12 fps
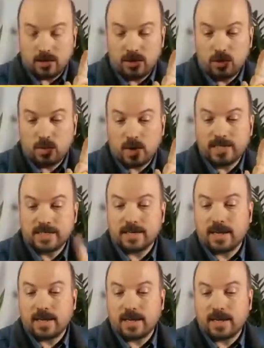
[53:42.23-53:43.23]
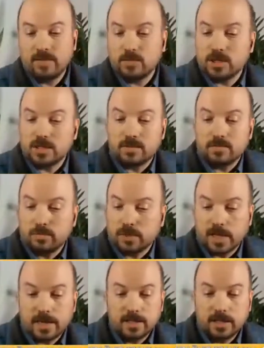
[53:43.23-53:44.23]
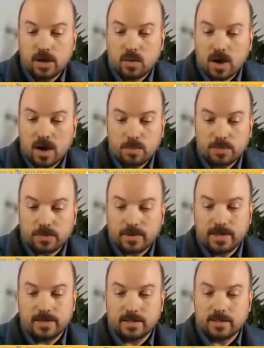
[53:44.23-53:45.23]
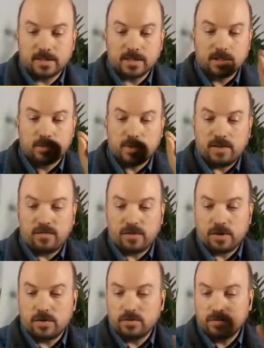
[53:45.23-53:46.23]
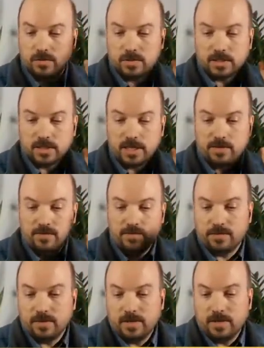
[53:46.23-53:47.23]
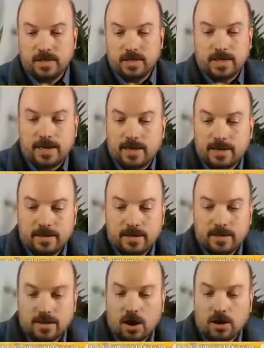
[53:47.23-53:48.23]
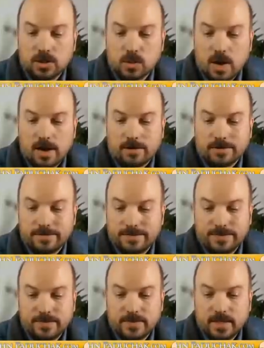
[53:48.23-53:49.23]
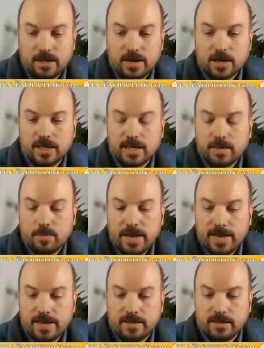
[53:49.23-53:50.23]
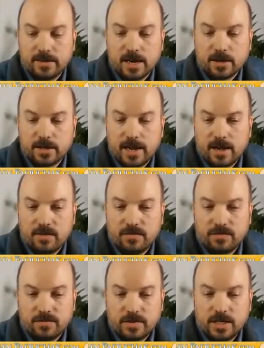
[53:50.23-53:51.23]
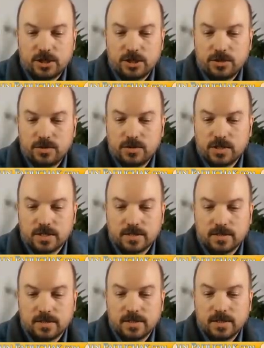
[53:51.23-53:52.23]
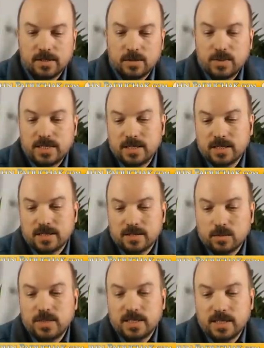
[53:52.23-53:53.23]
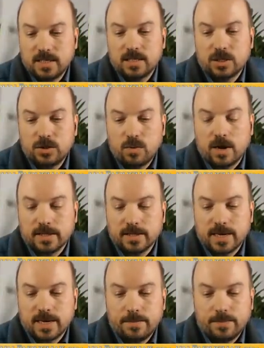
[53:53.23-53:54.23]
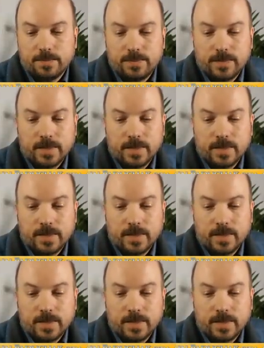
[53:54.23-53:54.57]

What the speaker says: You want to have them just politely go up and click the red phone to leave, and all is well. They're not going to get banned. They're not going to have issues, and we see this too all the time,